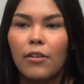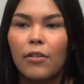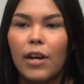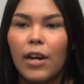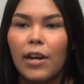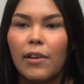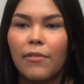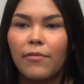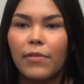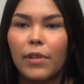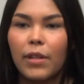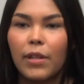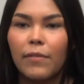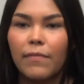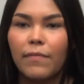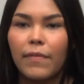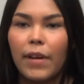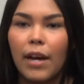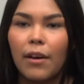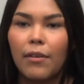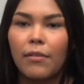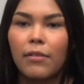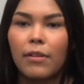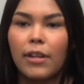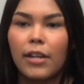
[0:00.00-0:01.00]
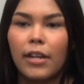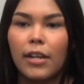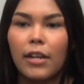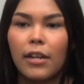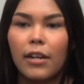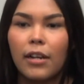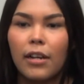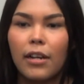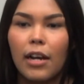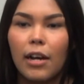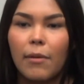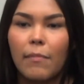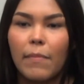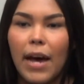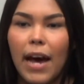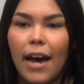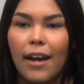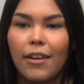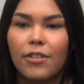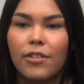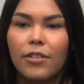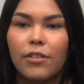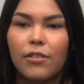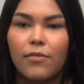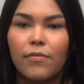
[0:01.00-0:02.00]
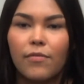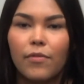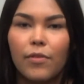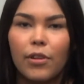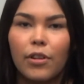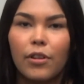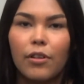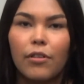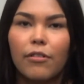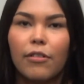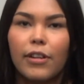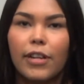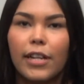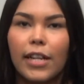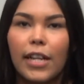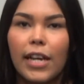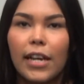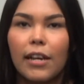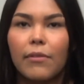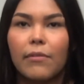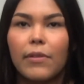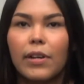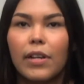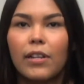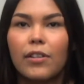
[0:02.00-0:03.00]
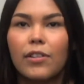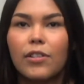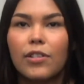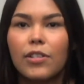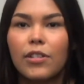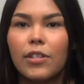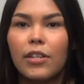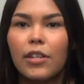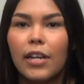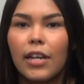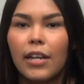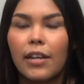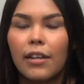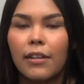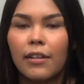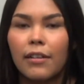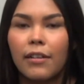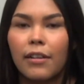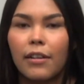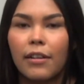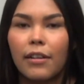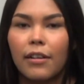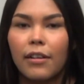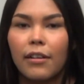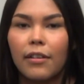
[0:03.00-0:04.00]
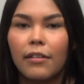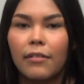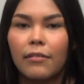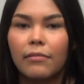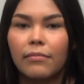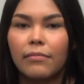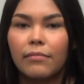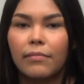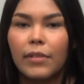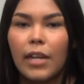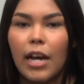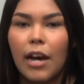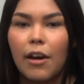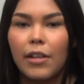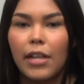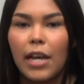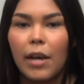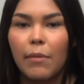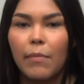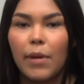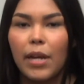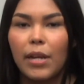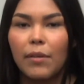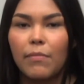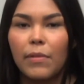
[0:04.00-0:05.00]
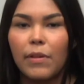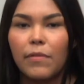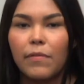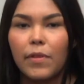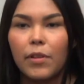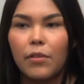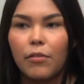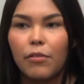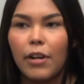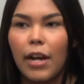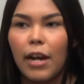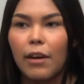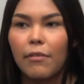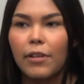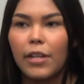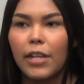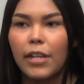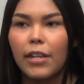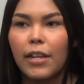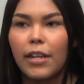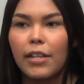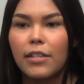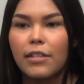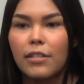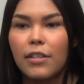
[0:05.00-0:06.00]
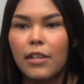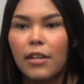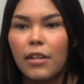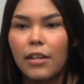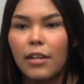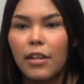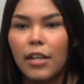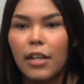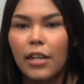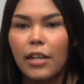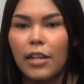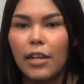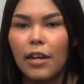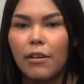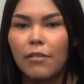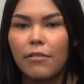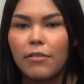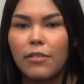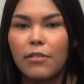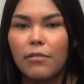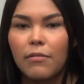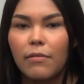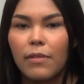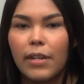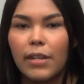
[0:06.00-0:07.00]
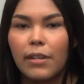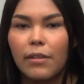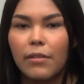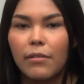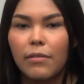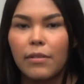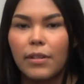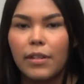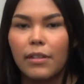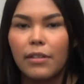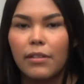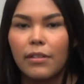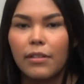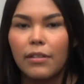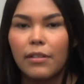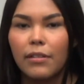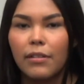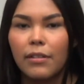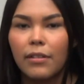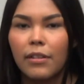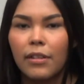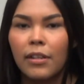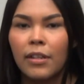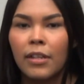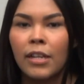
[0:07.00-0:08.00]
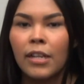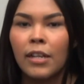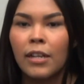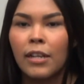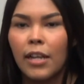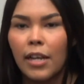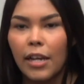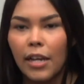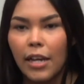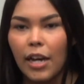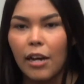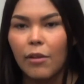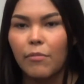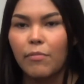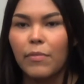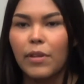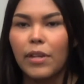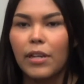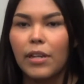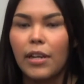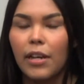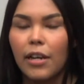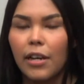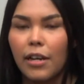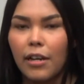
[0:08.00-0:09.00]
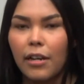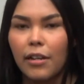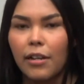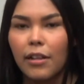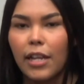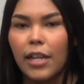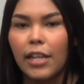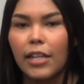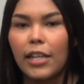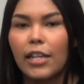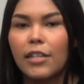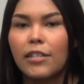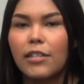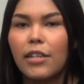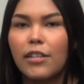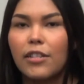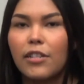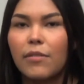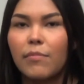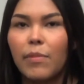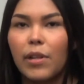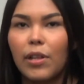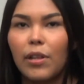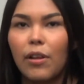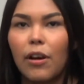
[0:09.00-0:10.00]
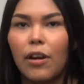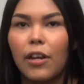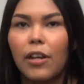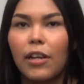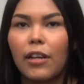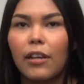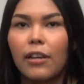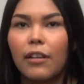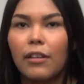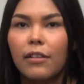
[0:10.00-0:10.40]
I really found a passion for the Cree language and how that made me feel grounded as a Nihiao Esqueo, and helped me that sense of belonging.